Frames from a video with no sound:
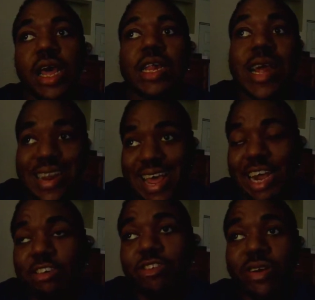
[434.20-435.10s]
And that
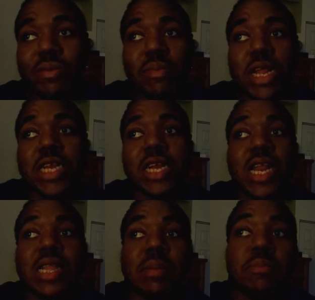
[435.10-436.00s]
extra dimension
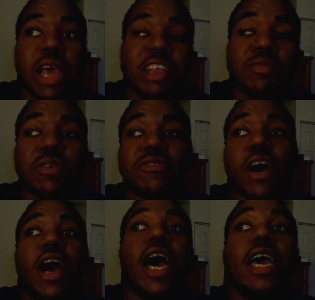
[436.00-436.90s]
that the bass
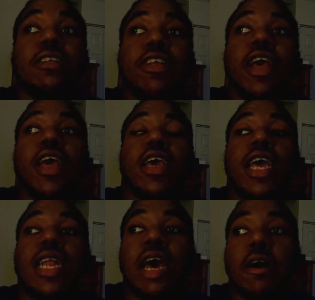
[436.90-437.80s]
provides
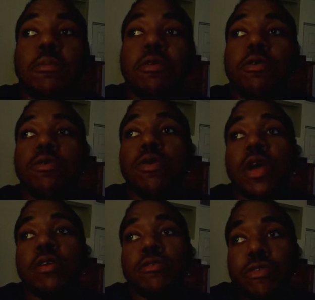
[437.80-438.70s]
can help you
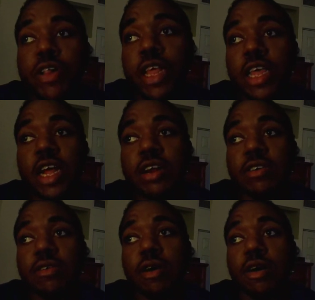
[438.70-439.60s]
really get
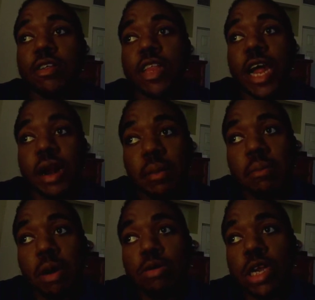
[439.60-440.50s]
across that
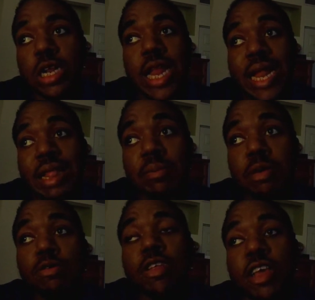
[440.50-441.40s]
emotion that the
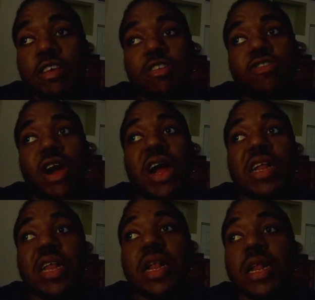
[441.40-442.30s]
music is
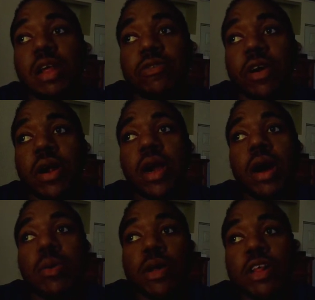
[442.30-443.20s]
trying to deliver,
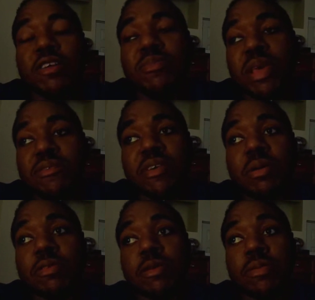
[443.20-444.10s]
whether it be
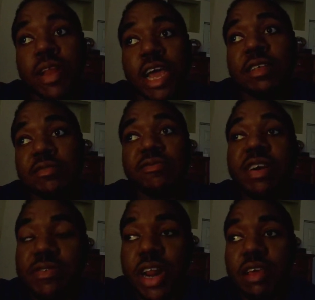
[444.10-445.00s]
from some nice
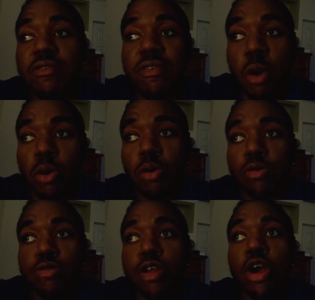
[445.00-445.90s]
riveting
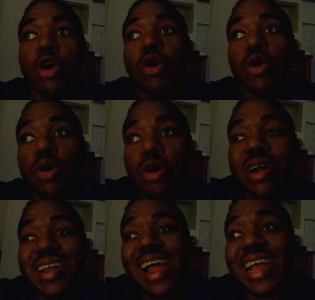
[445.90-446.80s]
vocals,
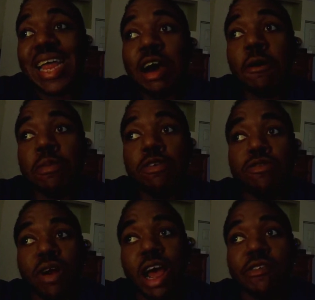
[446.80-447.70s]
or that could help you
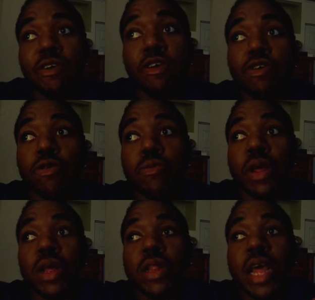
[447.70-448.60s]
drive home
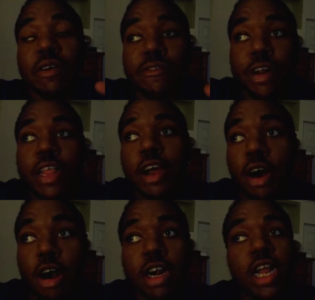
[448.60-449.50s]
that really
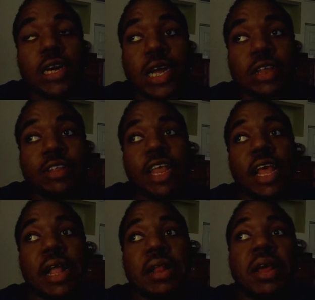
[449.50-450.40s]
hard-hitting
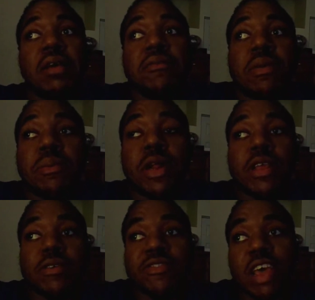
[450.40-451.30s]
scene from one
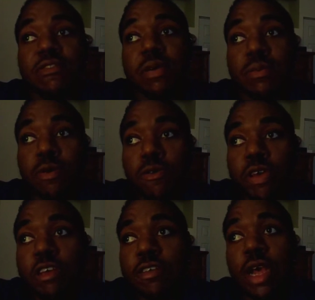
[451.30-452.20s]
of your favorite
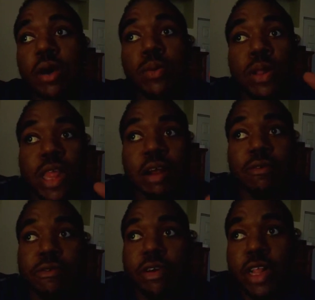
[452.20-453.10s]
movies with that
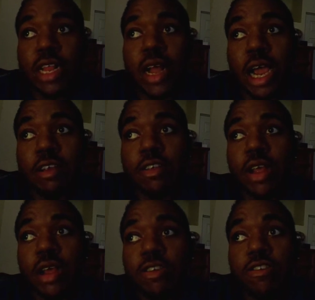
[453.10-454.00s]
really nice
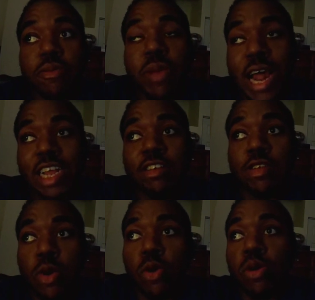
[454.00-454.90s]
dramatic
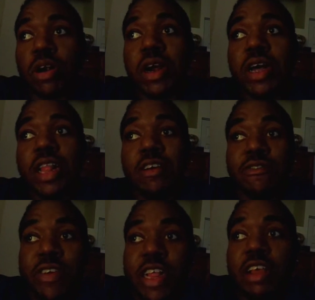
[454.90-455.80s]
score that
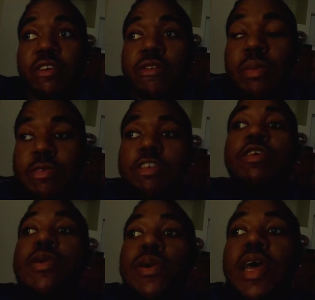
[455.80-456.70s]
really grips
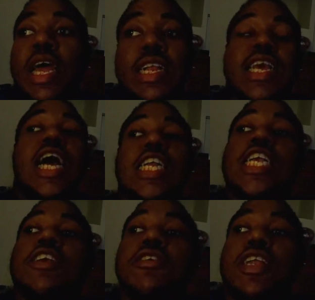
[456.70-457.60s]
you and
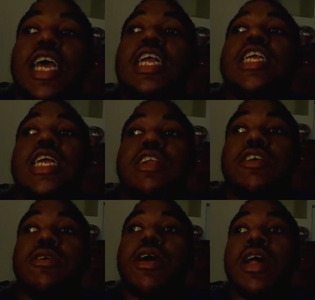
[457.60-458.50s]
catches your attention.
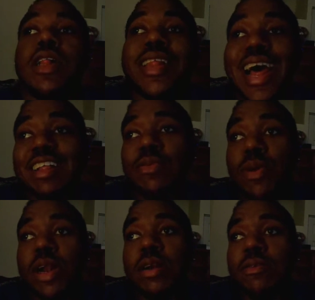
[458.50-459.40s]
So that's
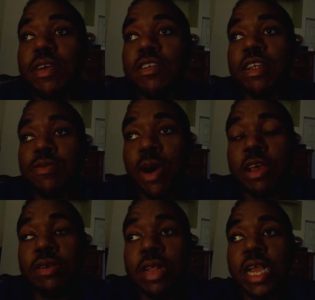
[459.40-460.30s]
one of the reasons why
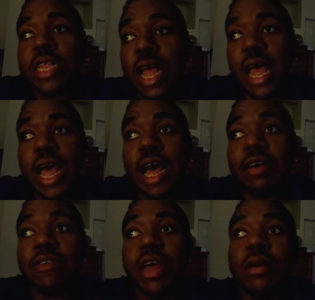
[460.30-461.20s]
you need to
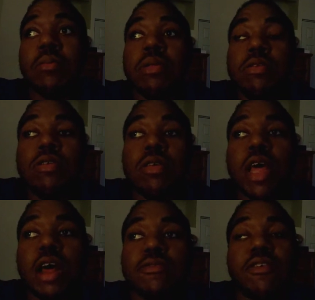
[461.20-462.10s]
have Bluetooth
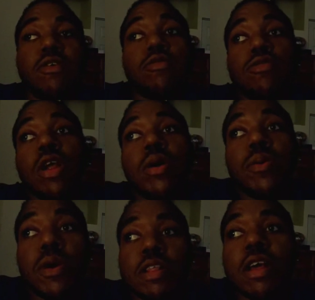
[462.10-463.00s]
headphones
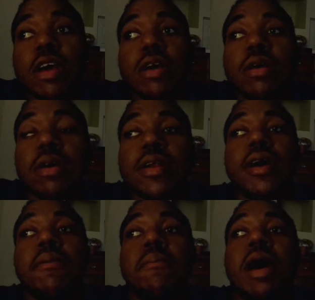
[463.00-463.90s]
with a good
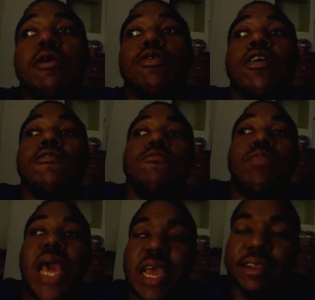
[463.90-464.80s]
amount of
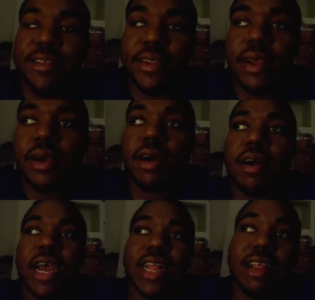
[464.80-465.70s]
bass.
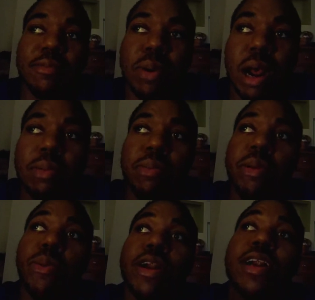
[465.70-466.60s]
Alright, that's
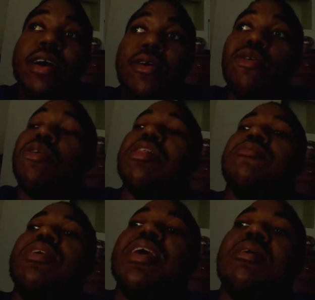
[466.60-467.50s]
probably one of the core
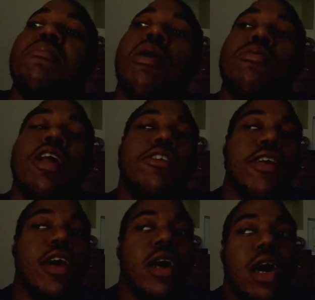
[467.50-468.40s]
3
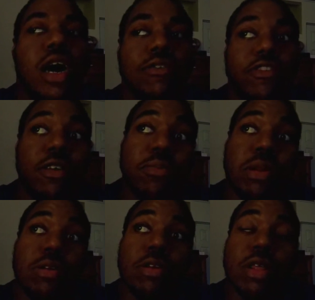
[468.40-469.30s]
components of your
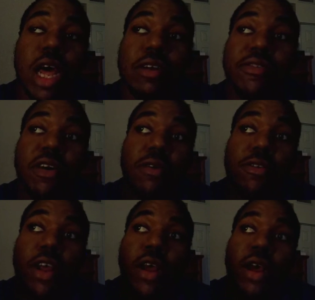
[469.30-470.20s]
Bluetooth headphones.